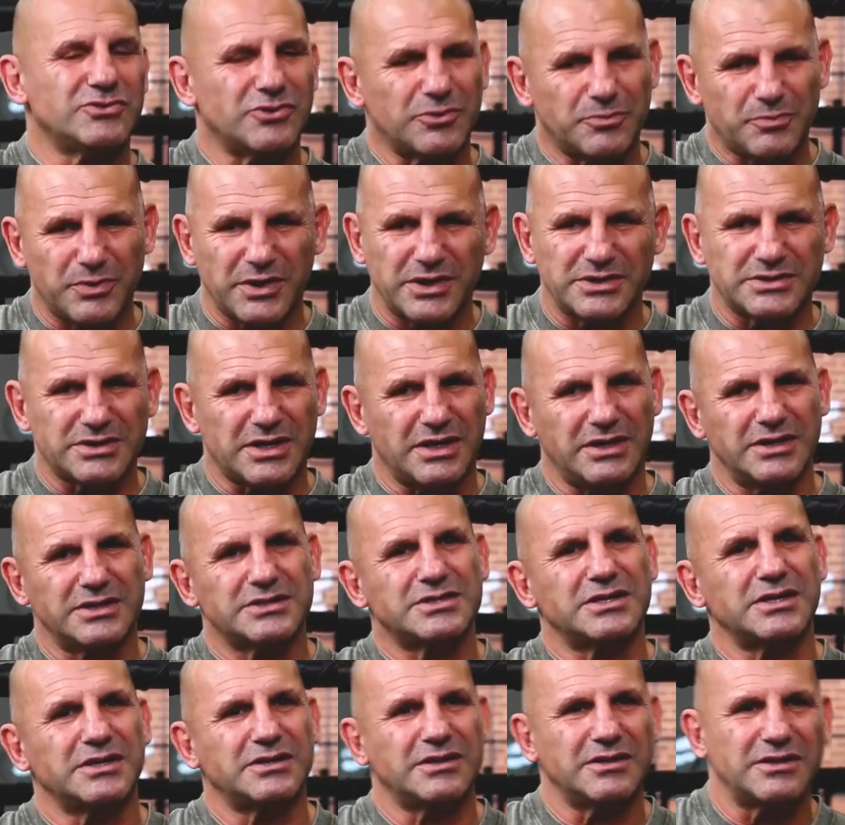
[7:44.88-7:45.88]
Europeans that are
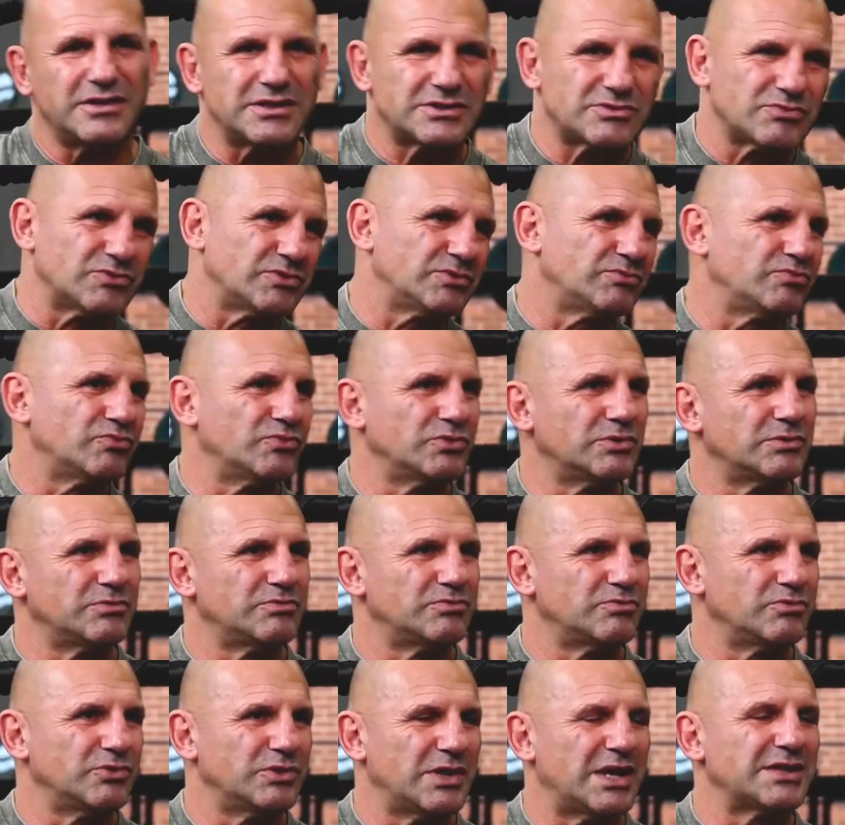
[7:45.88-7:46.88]
listening to this
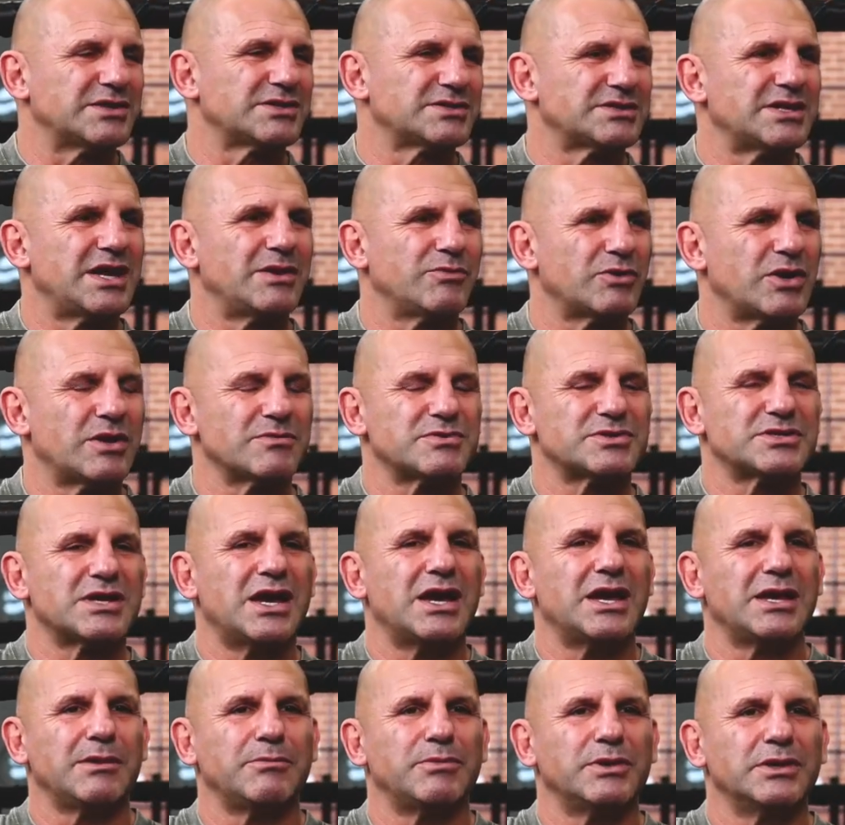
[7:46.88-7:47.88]
would understand what I'm
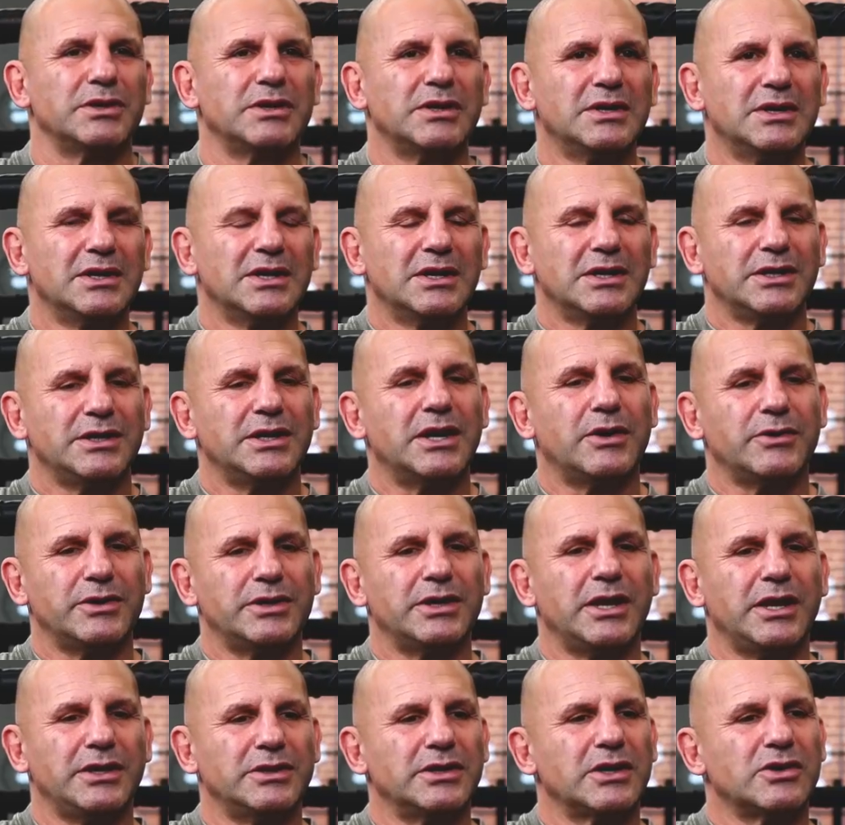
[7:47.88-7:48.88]
saying, but
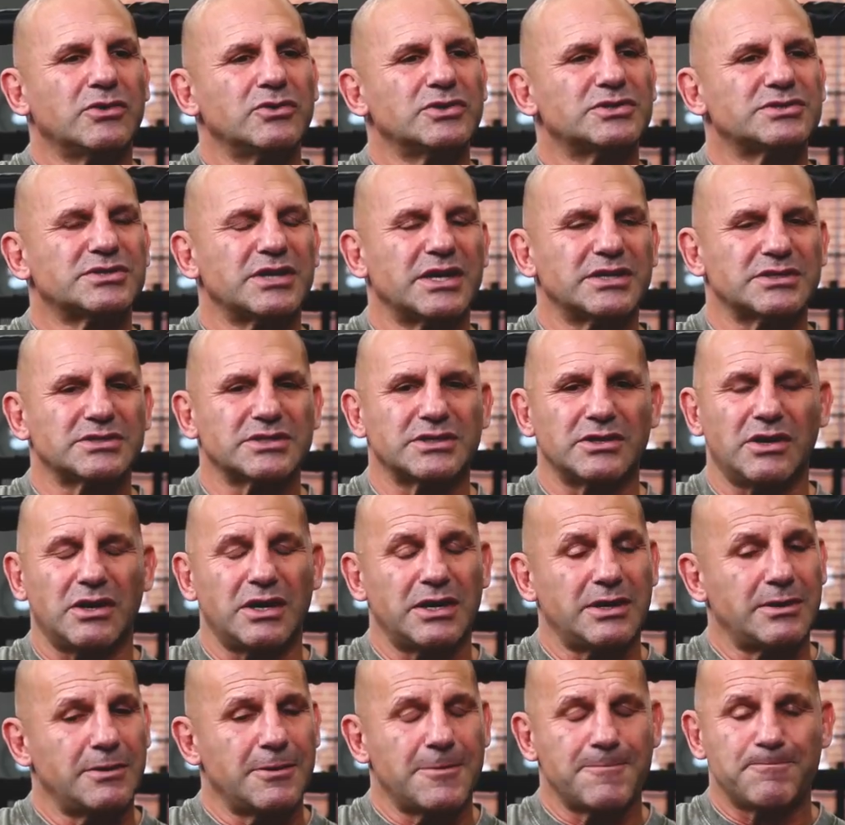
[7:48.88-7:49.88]
in the good sense. And
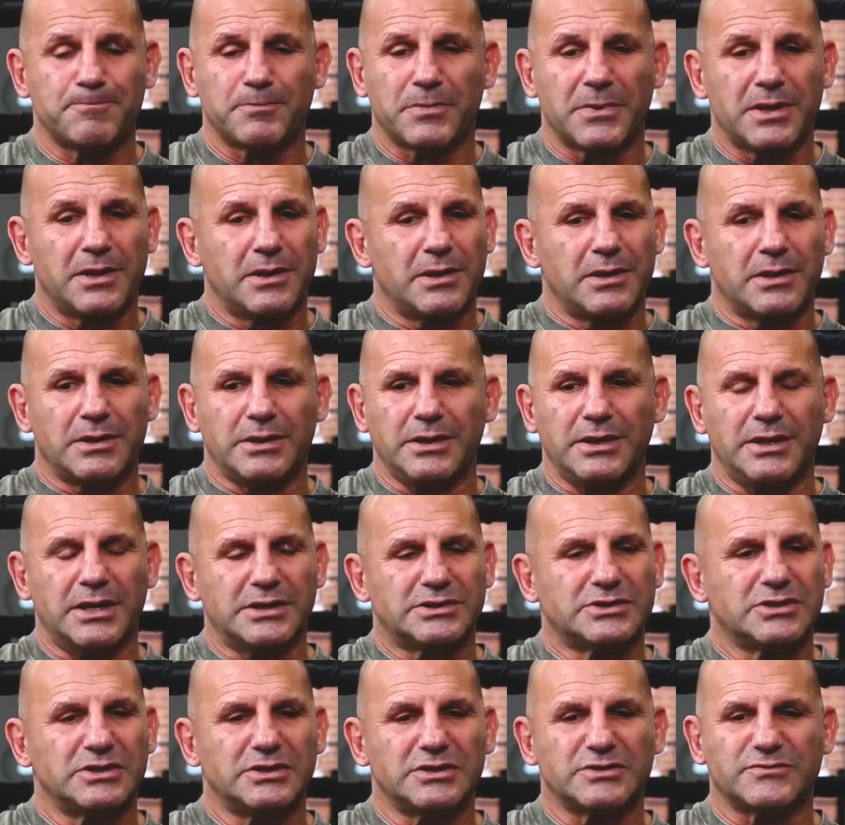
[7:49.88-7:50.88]
I,
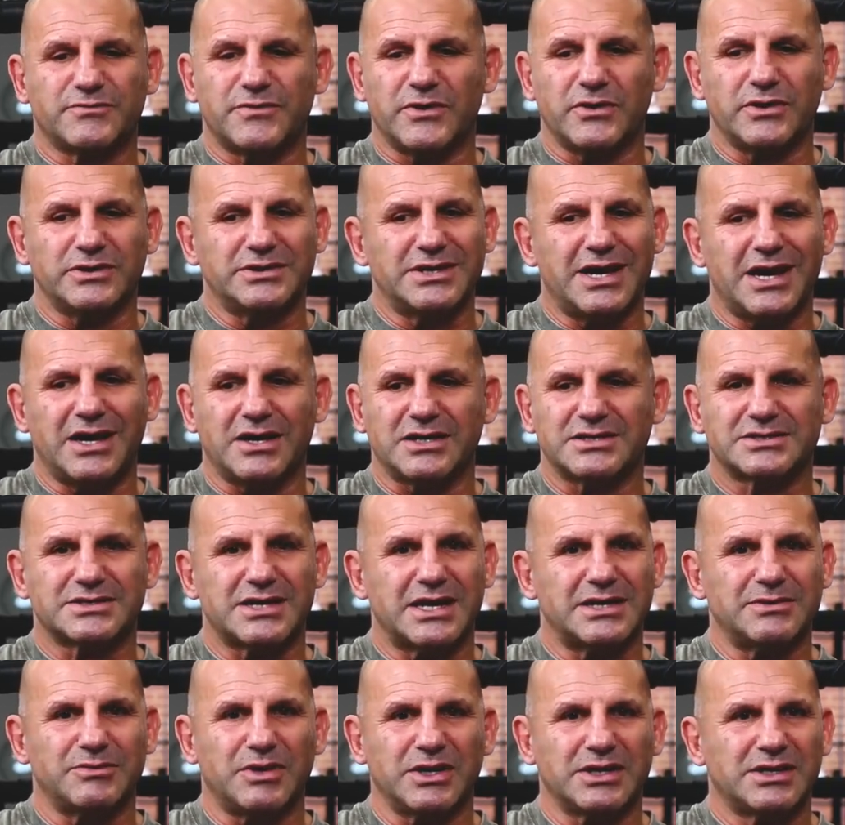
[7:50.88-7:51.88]
to this very day, I
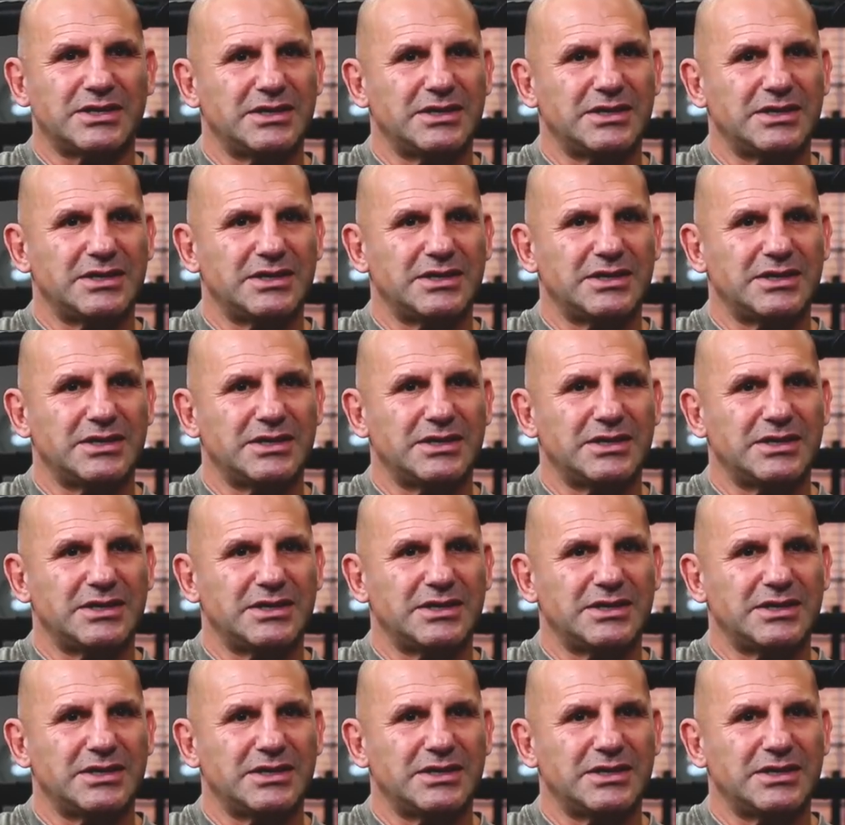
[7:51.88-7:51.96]
say to my